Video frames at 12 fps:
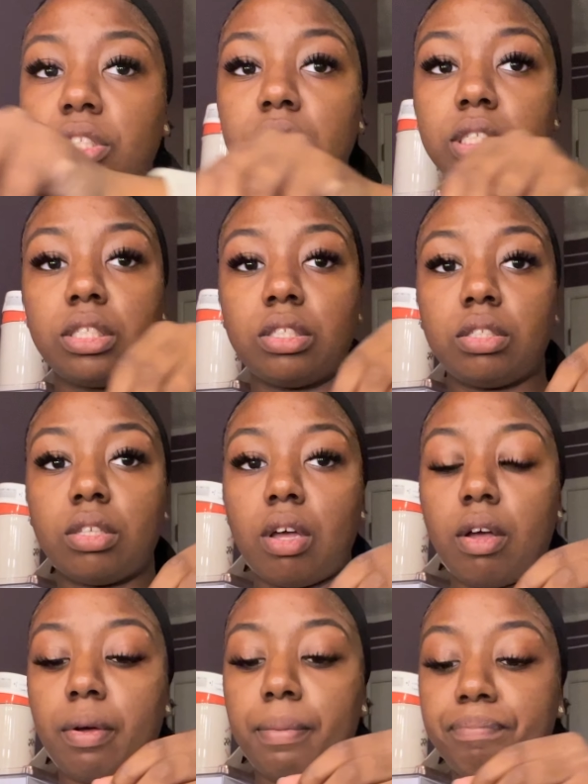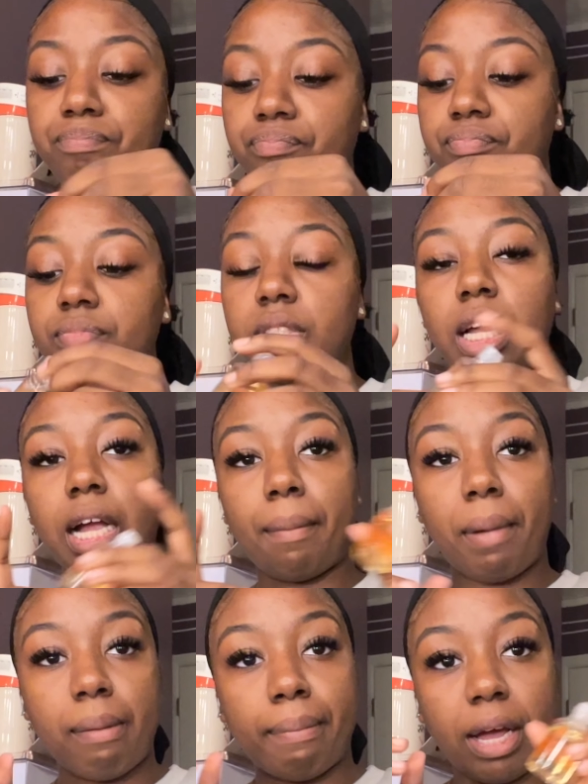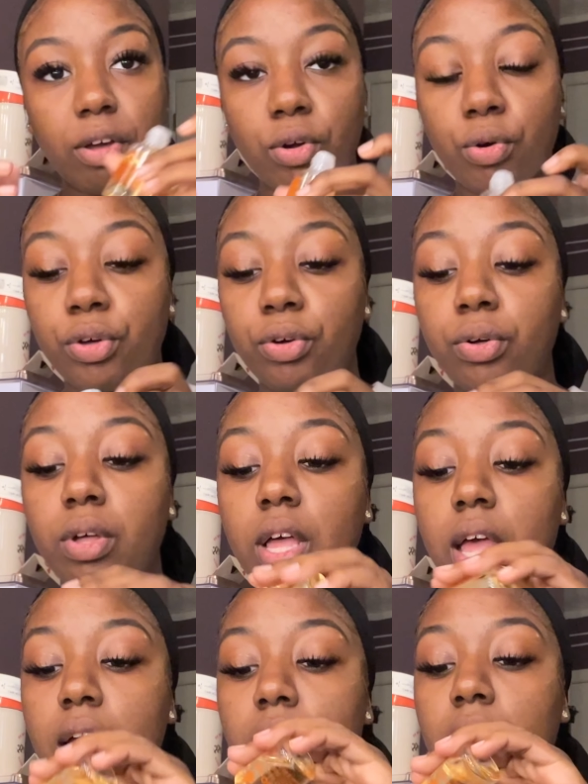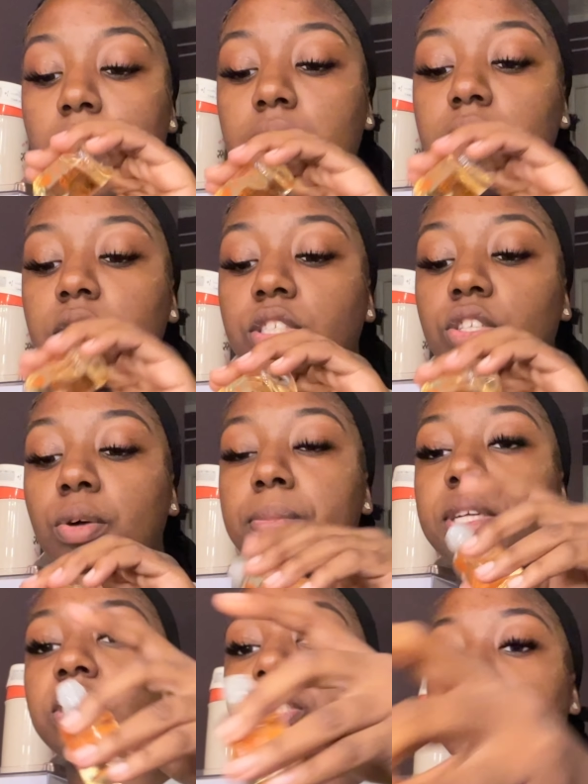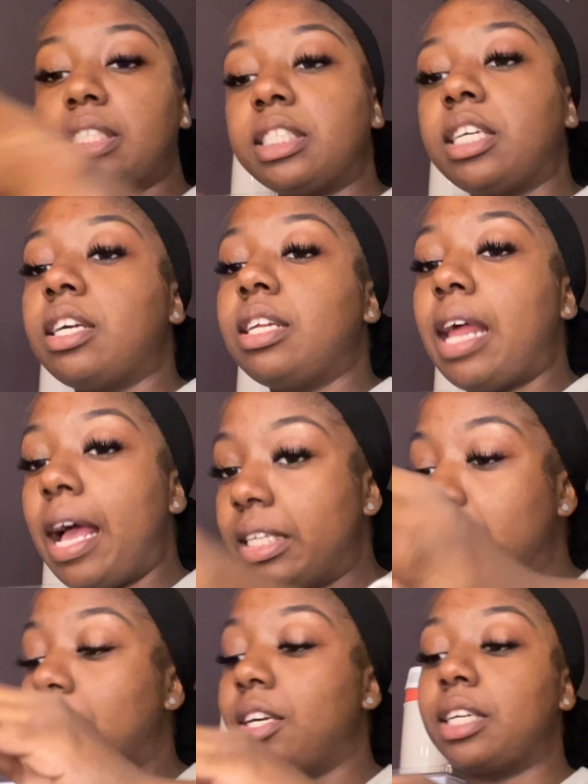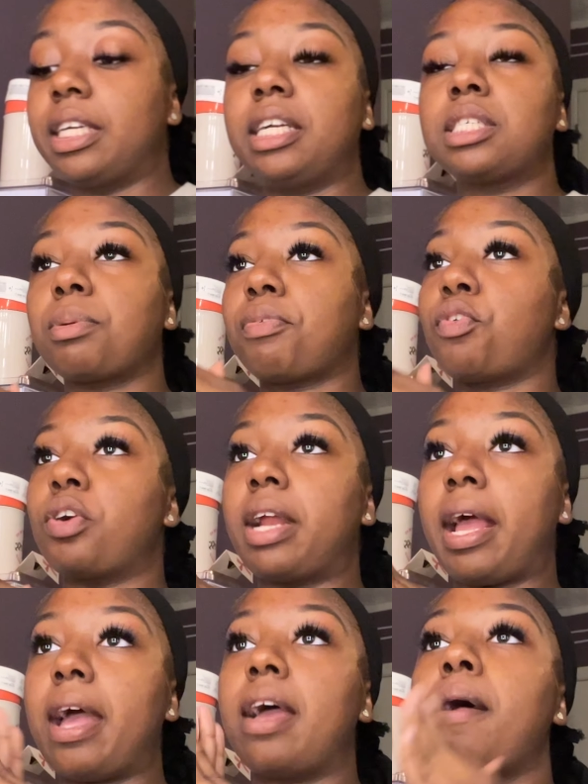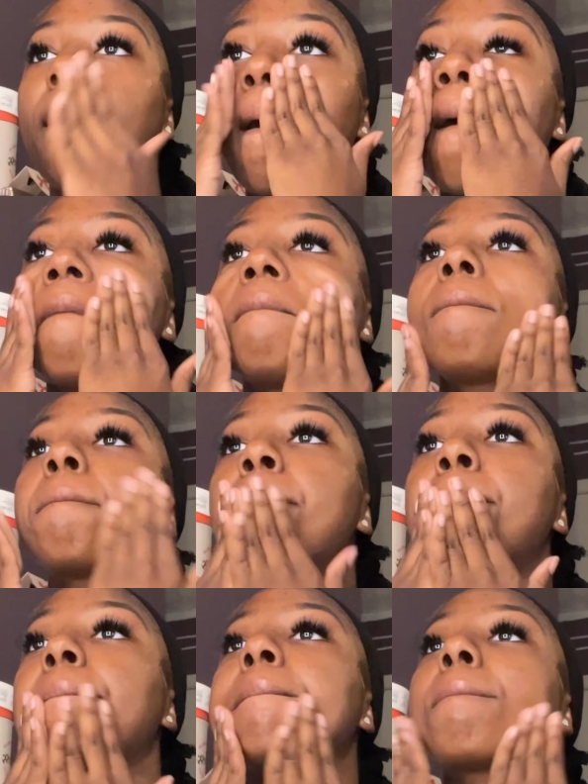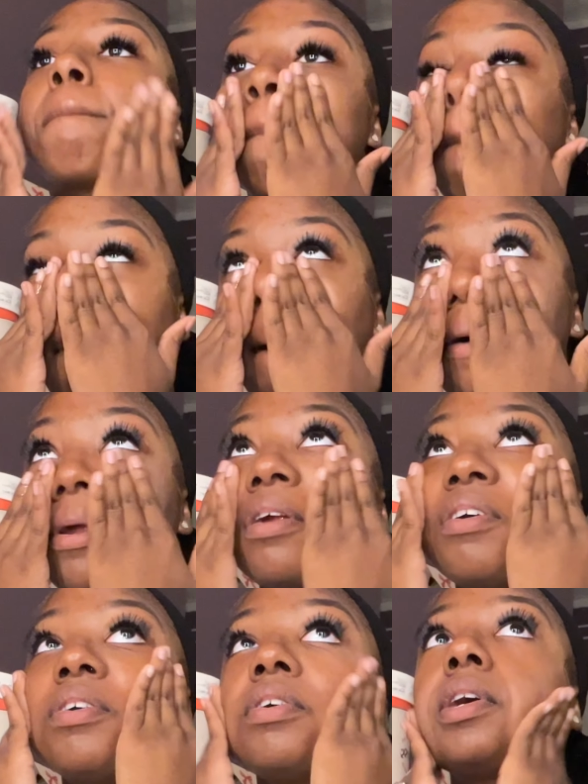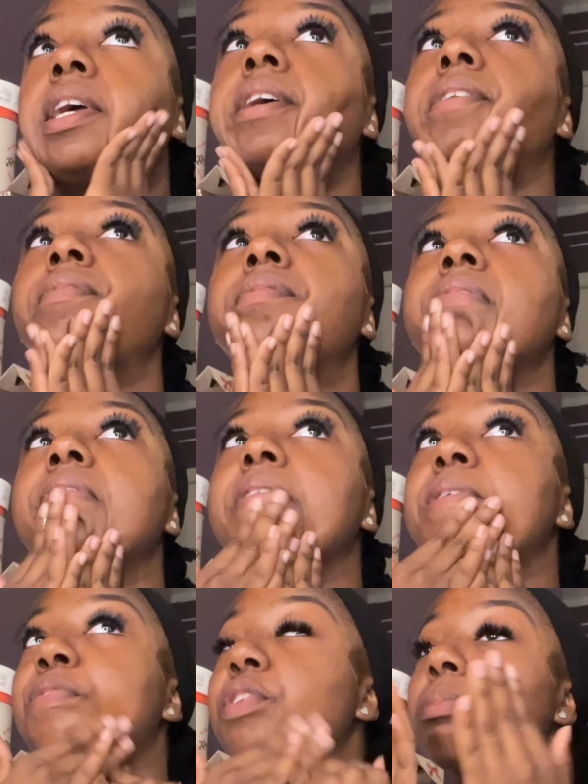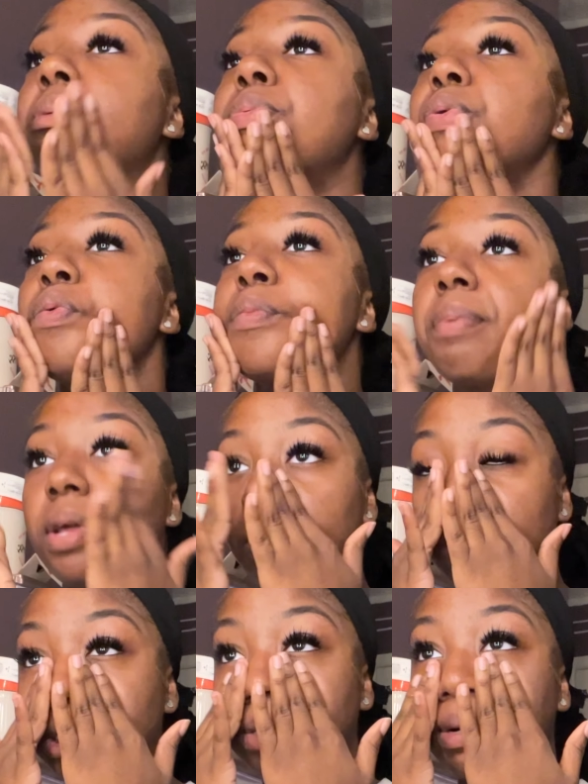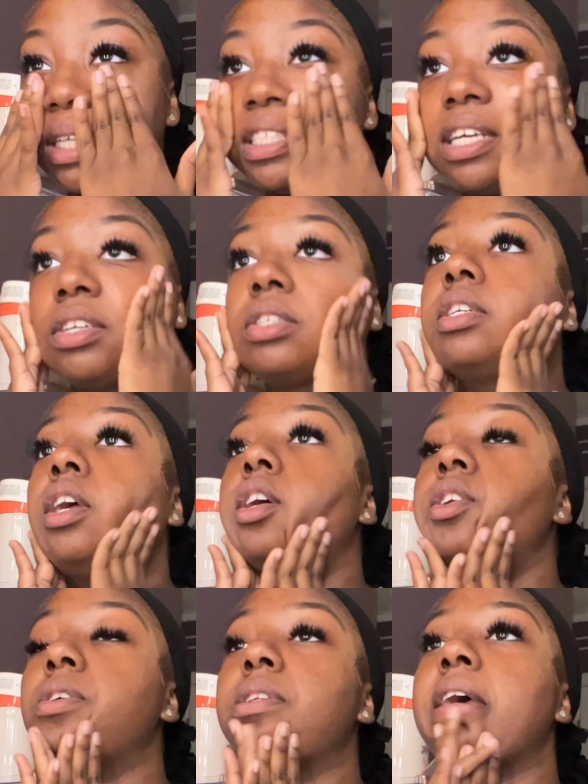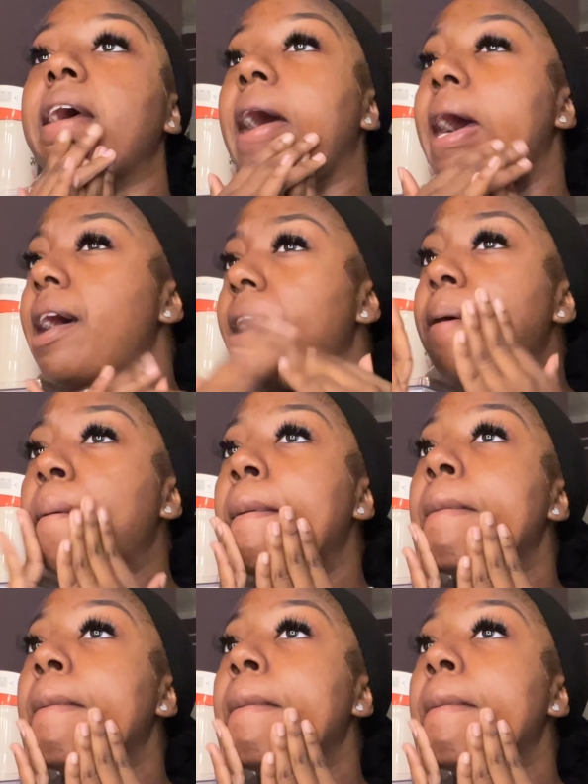this, um, I got my bio oil I learned so much this year, last year, the years before that. Um, I don't know if, for the people who've been watching my channel, y'all know that I